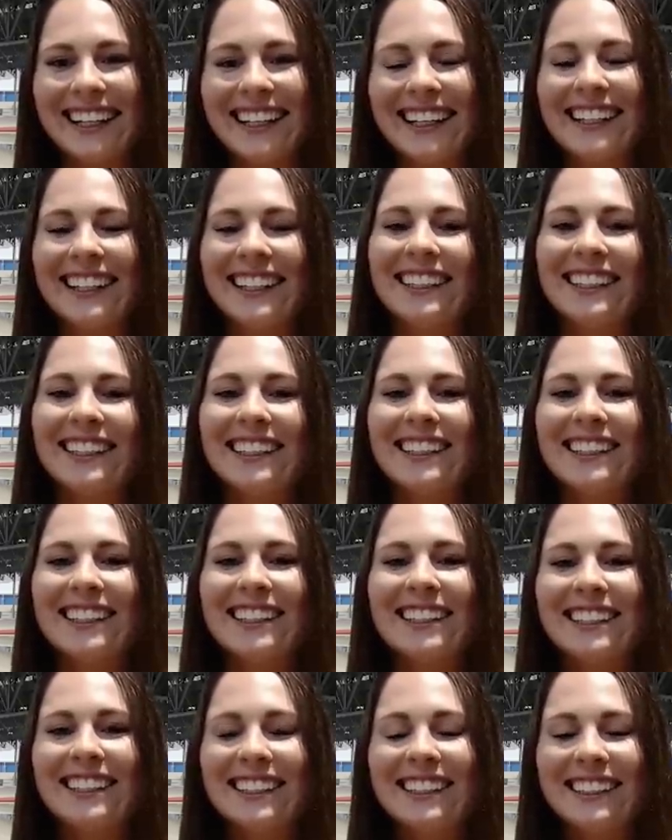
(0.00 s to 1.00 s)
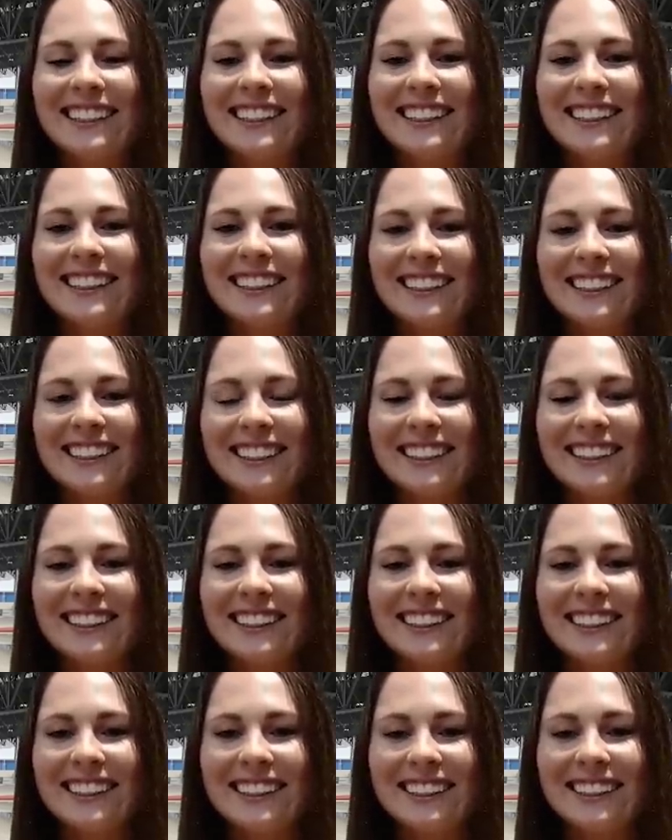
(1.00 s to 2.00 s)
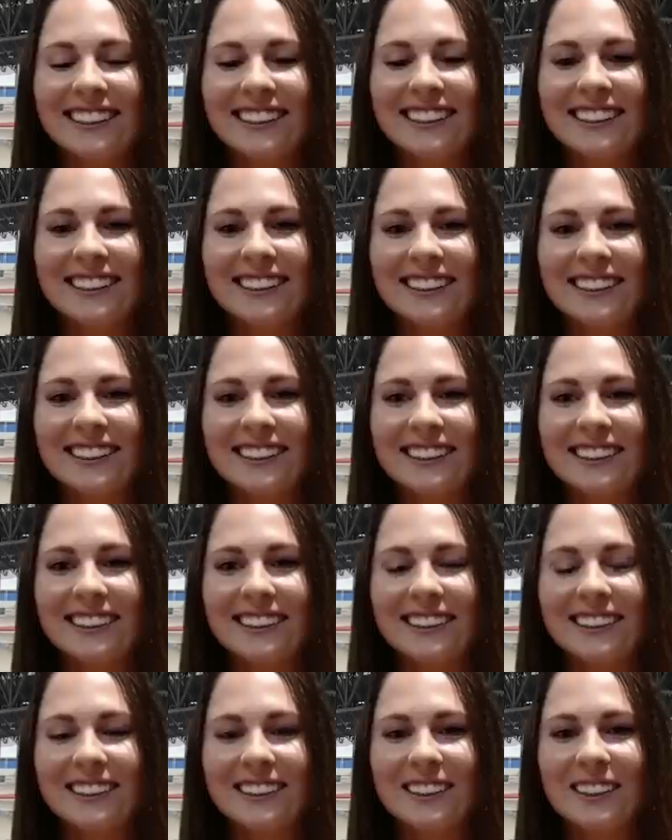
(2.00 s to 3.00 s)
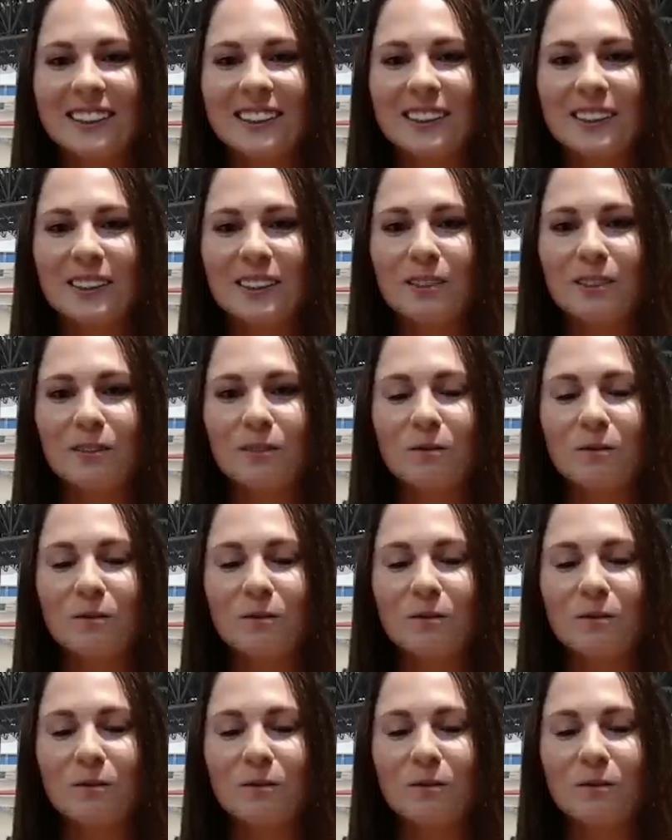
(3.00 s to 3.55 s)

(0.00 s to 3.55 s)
No words are spoken by the person on screen.